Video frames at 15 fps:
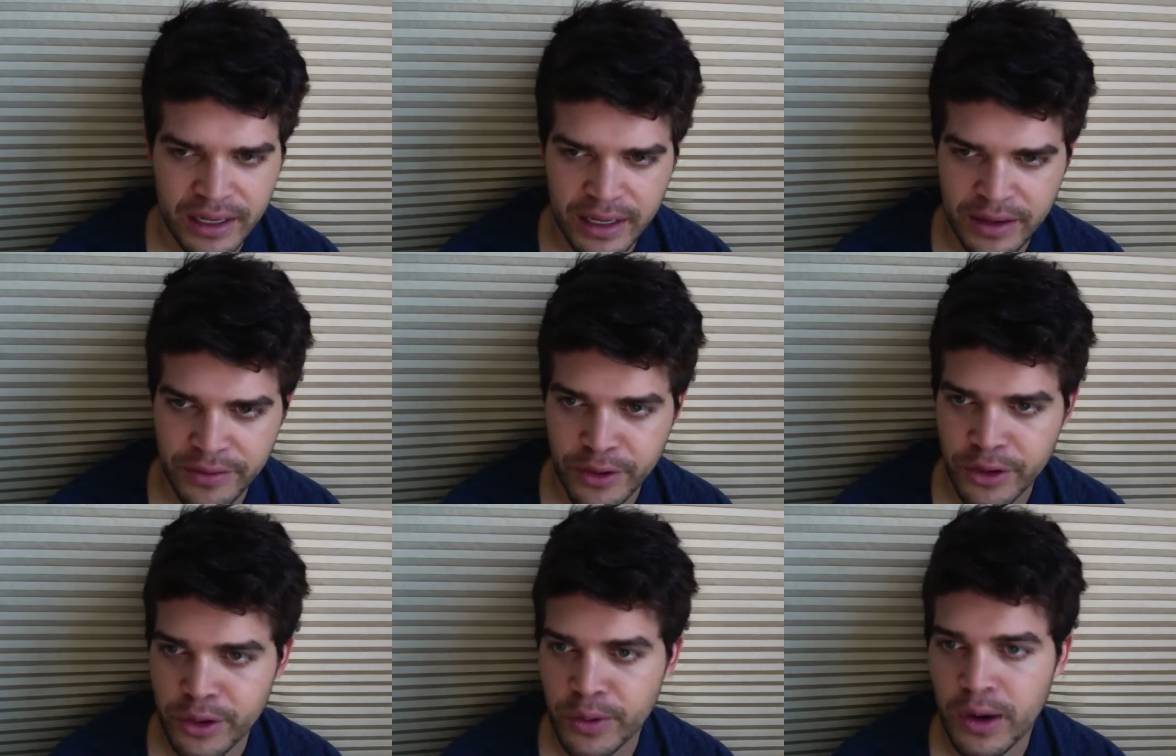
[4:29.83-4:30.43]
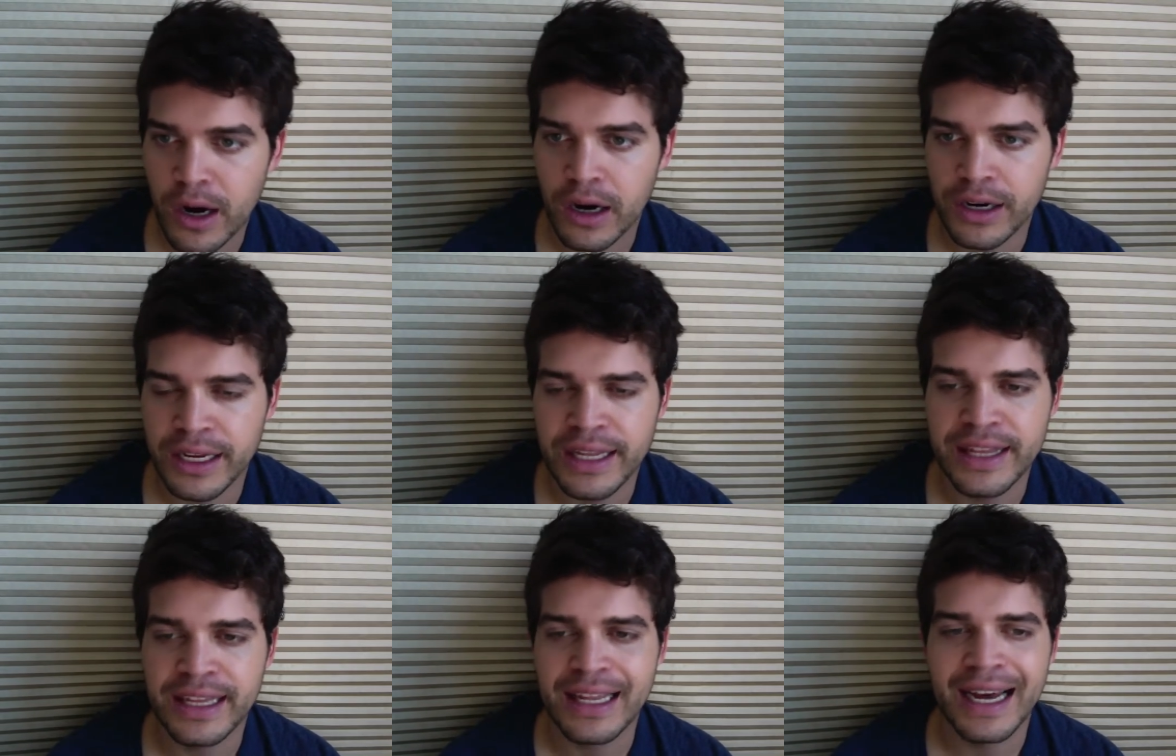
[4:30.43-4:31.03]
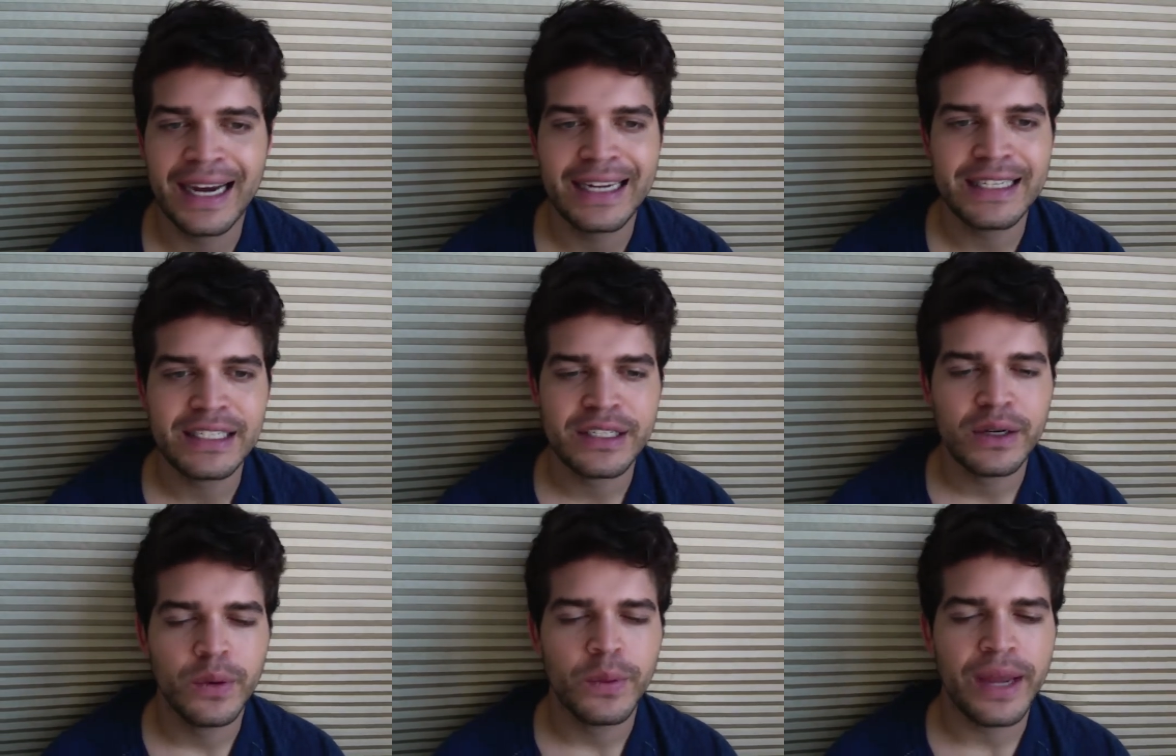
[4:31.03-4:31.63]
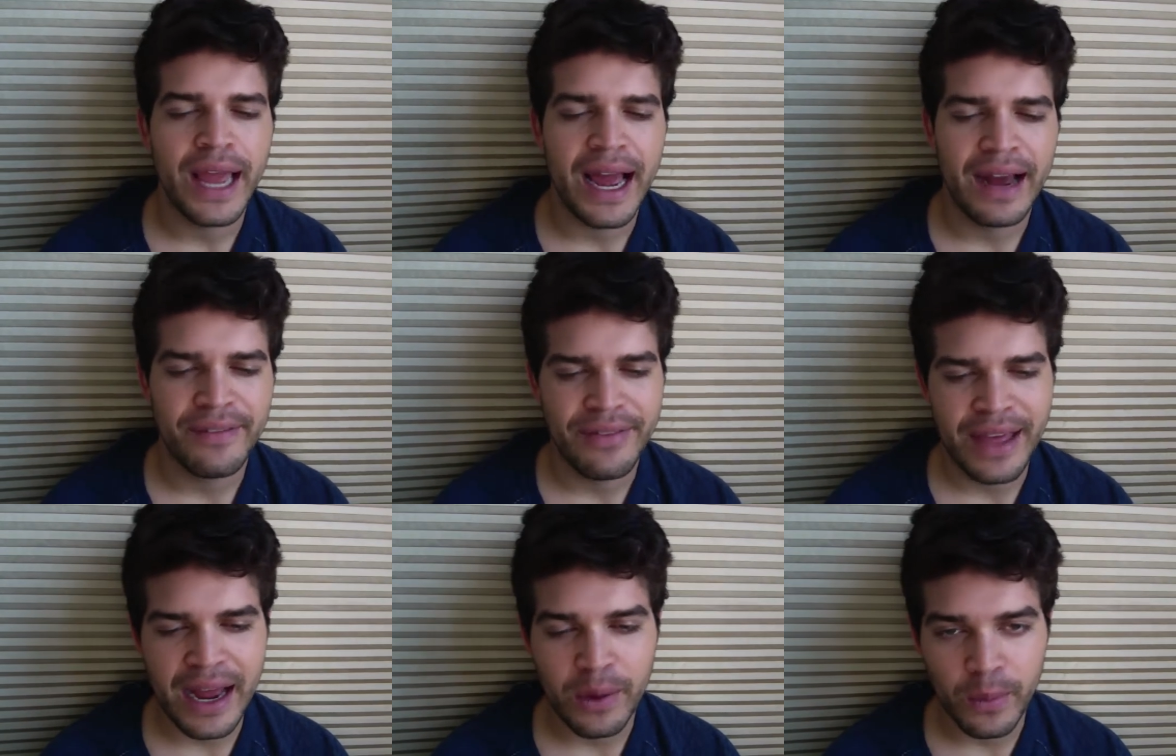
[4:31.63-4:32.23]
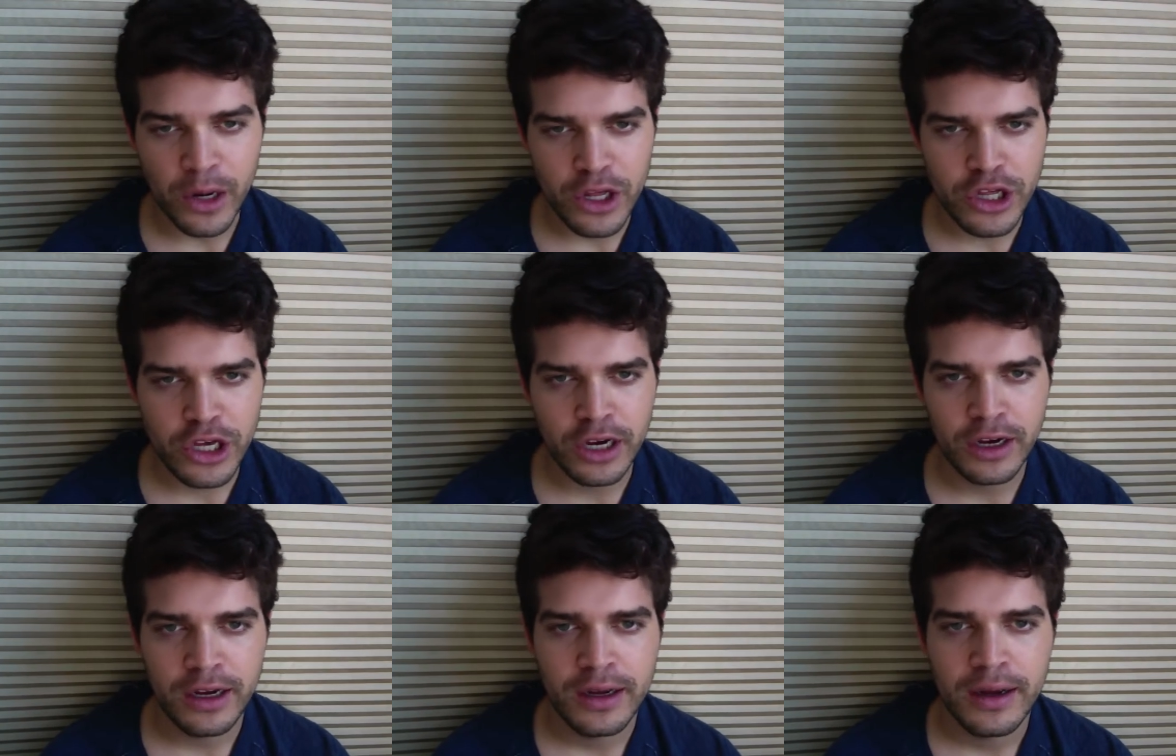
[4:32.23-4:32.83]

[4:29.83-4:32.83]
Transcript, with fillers: Further on in the lines, we have that Russia